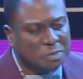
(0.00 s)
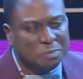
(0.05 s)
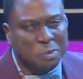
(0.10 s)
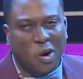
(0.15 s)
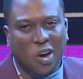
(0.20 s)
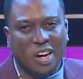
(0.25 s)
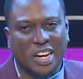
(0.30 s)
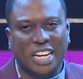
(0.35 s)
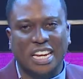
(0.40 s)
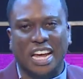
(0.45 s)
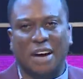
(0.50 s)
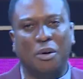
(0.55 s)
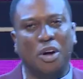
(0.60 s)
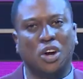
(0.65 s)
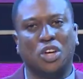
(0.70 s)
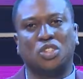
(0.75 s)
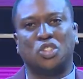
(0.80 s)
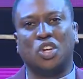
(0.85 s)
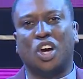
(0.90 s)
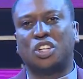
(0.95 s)
morning, I
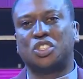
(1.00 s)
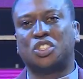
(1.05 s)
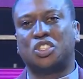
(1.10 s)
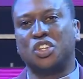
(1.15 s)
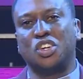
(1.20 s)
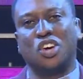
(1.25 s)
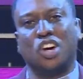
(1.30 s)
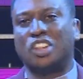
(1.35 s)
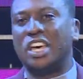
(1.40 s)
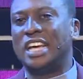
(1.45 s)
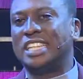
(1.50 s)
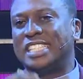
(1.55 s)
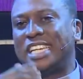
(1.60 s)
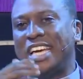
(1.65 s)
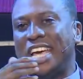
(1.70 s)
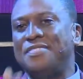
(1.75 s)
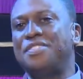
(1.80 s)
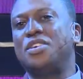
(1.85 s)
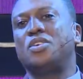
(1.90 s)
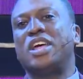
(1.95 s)
want to talk to you, it's
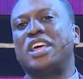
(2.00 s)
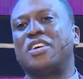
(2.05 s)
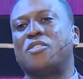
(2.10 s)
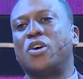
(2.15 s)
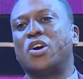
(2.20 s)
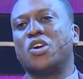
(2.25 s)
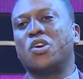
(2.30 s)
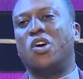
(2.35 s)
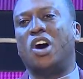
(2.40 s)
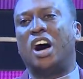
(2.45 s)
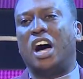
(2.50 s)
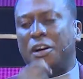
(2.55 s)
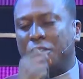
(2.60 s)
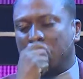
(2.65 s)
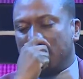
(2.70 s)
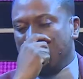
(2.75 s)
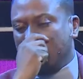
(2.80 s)
evening, anywhere you are.